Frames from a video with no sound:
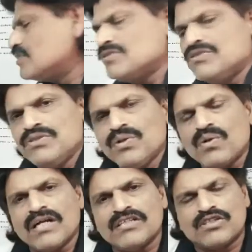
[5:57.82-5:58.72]

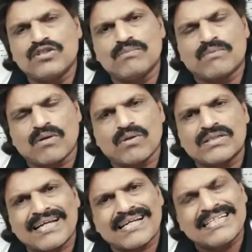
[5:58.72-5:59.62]
neural tube
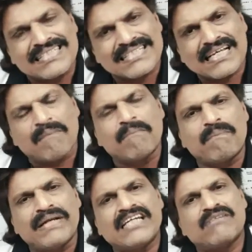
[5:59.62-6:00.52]
closure is
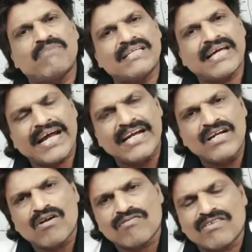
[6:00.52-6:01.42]
complete by the
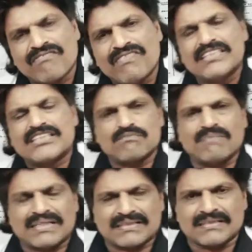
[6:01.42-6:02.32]
end of the first
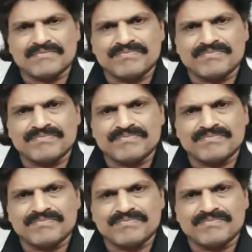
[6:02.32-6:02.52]
month.